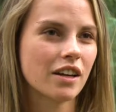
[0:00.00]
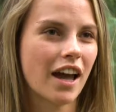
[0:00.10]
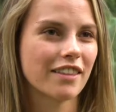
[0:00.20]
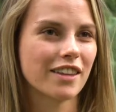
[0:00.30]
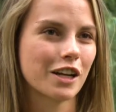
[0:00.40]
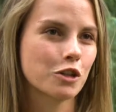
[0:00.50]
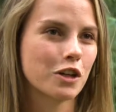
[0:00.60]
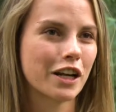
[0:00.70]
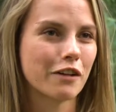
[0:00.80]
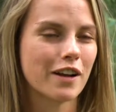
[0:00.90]
athletic
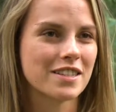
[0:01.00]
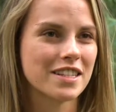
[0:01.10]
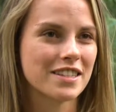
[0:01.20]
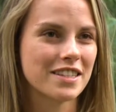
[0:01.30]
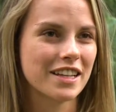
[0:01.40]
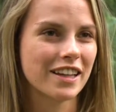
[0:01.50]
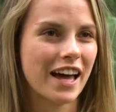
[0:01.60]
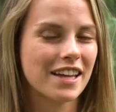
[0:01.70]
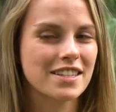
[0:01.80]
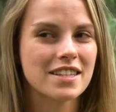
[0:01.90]
training residency
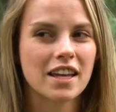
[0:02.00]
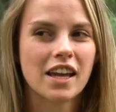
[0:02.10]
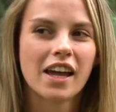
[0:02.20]
class,